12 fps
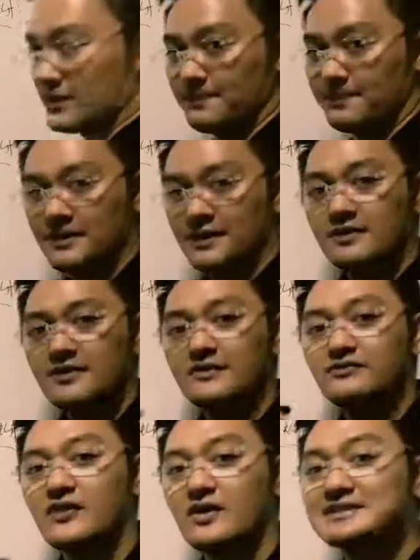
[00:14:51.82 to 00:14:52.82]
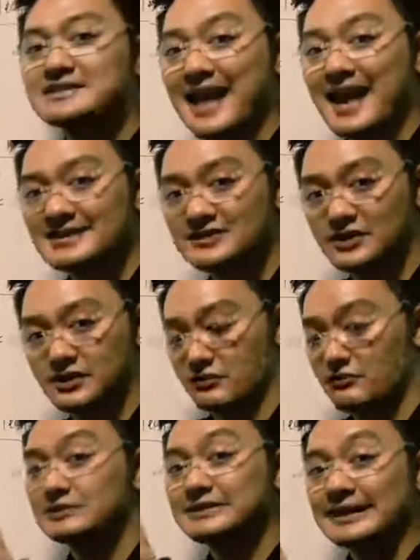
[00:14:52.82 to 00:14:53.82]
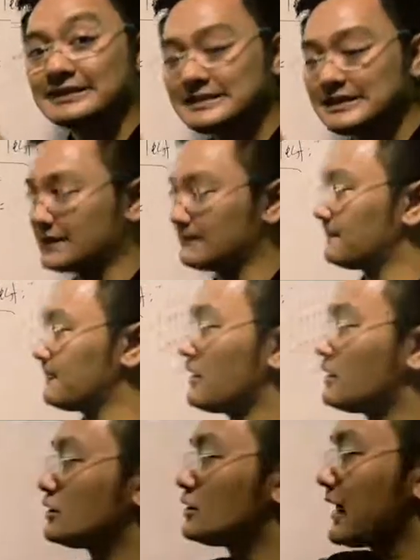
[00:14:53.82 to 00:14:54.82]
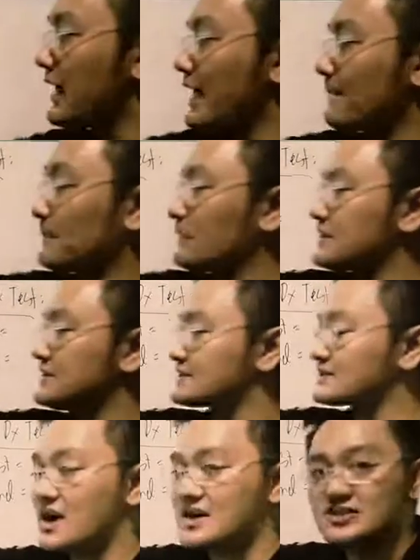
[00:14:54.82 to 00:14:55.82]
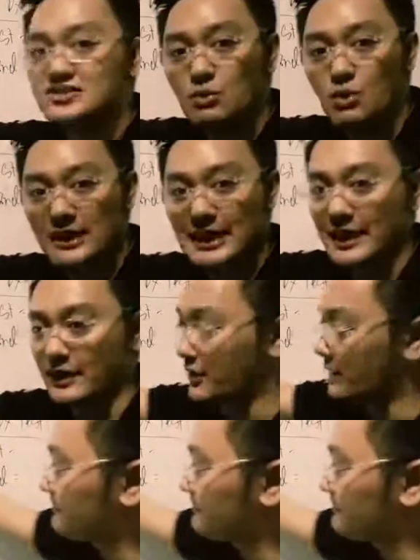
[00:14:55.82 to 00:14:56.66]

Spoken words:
answer? The first answer, technique. Heparin starts on what